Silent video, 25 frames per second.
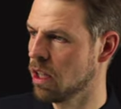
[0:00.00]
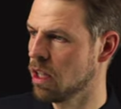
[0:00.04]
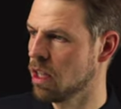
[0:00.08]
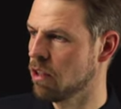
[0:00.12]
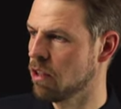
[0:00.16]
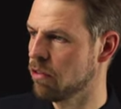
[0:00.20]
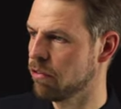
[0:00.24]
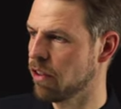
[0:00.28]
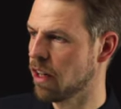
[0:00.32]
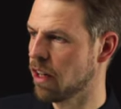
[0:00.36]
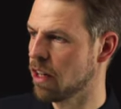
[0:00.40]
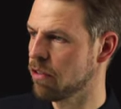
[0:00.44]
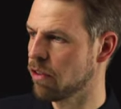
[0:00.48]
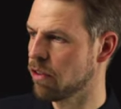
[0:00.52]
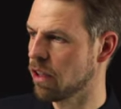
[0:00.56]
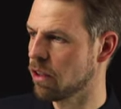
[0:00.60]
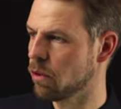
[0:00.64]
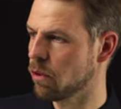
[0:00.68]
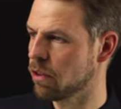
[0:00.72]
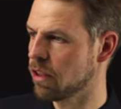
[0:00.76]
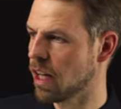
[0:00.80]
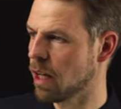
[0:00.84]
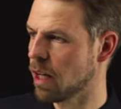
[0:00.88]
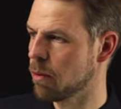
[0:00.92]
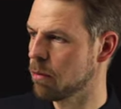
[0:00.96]
500
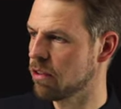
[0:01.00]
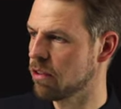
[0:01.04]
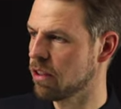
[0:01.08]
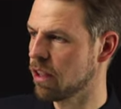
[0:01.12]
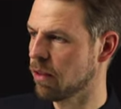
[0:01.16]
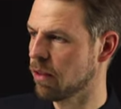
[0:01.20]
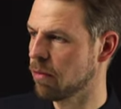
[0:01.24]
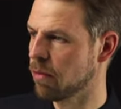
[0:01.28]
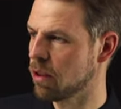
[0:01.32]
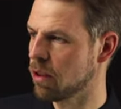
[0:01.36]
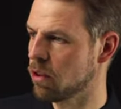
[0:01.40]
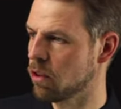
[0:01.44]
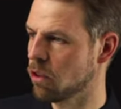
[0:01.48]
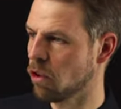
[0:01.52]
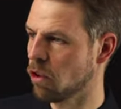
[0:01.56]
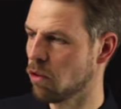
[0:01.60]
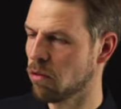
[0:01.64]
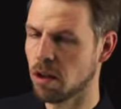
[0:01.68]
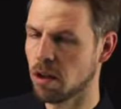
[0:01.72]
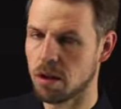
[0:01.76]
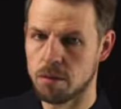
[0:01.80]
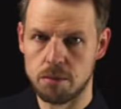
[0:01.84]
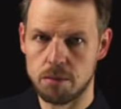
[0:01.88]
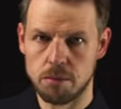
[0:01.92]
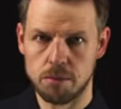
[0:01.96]
time statements
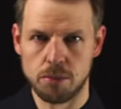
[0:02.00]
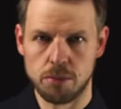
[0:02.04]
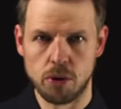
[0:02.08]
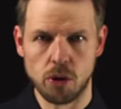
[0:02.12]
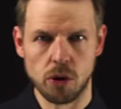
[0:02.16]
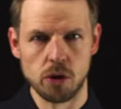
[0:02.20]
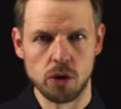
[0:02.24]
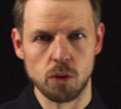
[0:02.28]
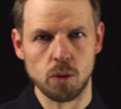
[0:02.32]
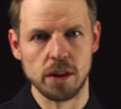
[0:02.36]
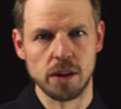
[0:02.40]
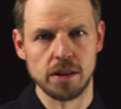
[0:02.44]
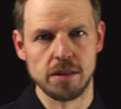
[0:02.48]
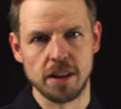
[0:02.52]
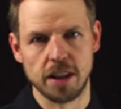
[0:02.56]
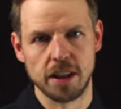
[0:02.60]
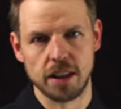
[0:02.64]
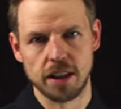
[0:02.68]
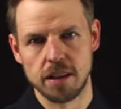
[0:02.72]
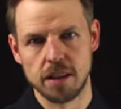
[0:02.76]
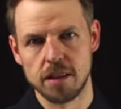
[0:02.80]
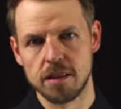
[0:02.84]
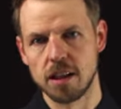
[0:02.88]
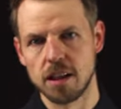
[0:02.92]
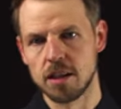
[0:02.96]
over 0.1
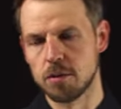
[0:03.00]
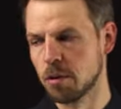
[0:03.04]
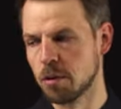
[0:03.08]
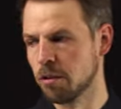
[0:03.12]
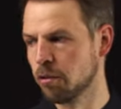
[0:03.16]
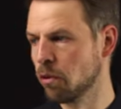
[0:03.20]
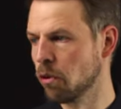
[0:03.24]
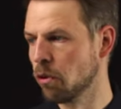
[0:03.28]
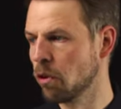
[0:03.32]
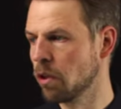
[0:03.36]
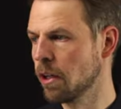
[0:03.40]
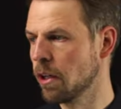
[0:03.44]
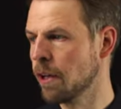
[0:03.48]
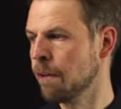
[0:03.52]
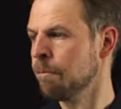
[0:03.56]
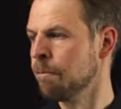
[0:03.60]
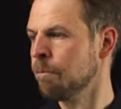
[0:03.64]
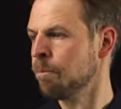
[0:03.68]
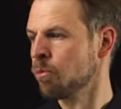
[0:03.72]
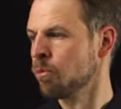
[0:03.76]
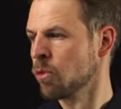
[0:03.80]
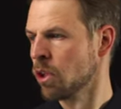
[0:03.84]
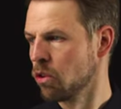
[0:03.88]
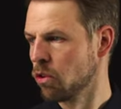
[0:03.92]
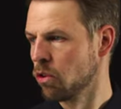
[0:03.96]
seconds as before.
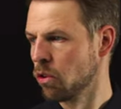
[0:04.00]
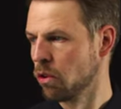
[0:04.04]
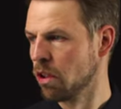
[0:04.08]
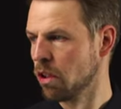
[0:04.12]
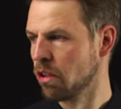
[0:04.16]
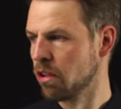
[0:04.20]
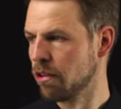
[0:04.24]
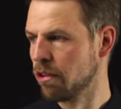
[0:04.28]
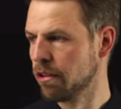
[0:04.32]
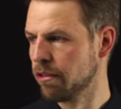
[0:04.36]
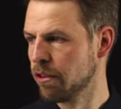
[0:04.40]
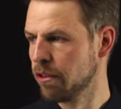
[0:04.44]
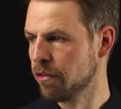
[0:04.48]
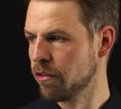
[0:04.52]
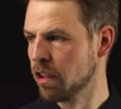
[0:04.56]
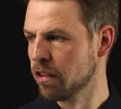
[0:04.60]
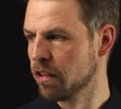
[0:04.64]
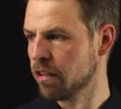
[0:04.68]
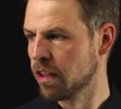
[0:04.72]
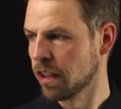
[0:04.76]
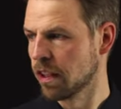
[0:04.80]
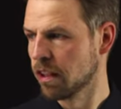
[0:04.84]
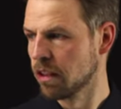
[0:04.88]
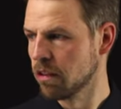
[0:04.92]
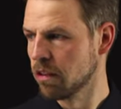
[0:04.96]
So this is 50
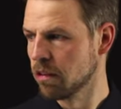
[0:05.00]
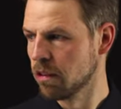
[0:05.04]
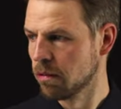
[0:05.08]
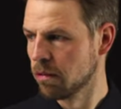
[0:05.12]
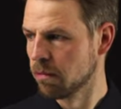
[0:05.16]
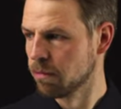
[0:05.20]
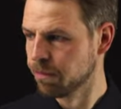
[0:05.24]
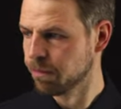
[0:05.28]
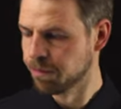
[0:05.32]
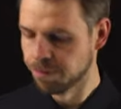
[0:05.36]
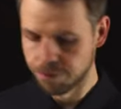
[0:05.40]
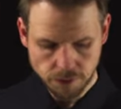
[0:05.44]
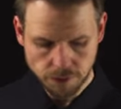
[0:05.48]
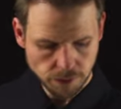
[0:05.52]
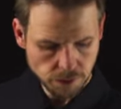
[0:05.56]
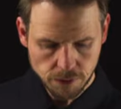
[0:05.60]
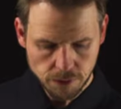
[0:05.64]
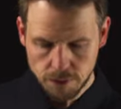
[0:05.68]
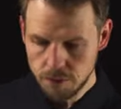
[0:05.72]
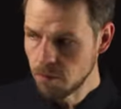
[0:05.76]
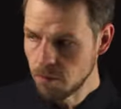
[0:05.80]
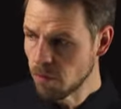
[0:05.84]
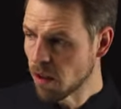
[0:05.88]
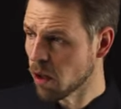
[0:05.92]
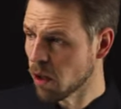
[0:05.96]
seconds.
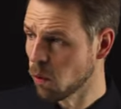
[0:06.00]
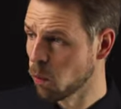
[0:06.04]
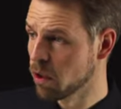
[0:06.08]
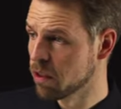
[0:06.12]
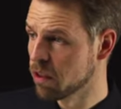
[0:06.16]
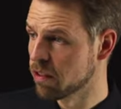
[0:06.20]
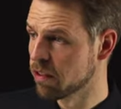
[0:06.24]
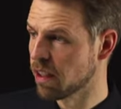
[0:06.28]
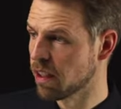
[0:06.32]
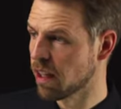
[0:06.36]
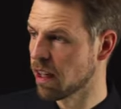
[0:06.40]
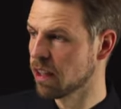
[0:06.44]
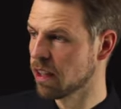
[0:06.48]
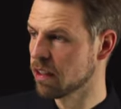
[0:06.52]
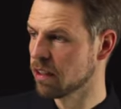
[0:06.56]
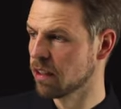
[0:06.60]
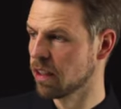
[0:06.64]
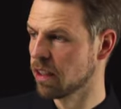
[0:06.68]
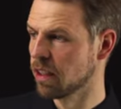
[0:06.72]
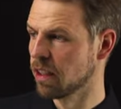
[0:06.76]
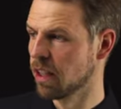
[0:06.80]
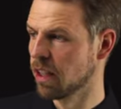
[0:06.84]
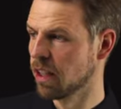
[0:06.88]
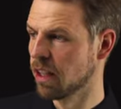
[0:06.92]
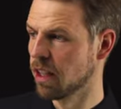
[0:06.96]
We start
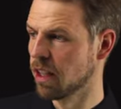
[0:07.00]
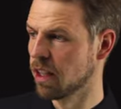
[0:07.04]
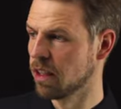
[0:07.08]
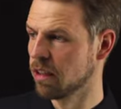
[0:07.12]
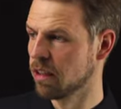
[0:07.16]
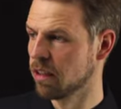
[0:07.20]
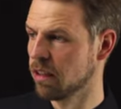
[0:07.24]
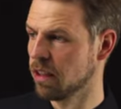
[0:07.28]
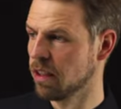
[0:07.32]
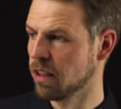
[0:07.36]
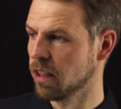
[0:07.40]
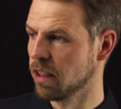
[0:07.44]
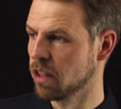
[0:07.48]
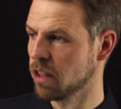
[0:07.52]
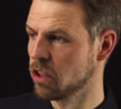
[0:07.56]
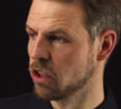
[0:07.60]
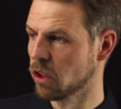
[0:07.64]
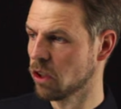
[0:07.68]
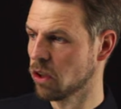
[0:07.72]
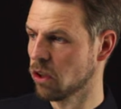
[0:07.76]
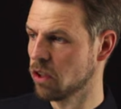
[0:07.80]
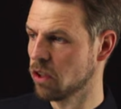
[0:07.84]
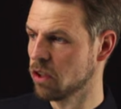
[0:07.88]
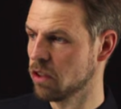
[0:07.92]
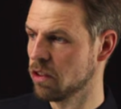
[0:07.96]
at the initial
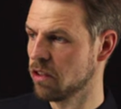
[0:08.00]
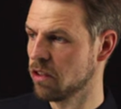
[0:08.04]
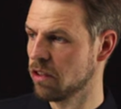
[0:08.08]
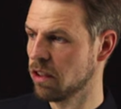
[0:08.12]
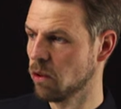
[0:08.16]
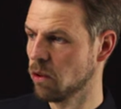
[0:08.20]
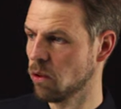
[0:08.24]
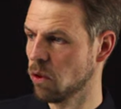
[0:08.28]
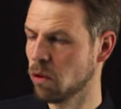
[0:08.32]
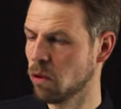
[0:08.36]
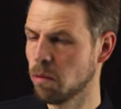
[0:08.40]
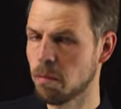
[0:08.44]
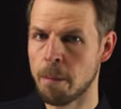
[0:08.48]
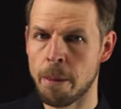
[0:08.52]
condition zero.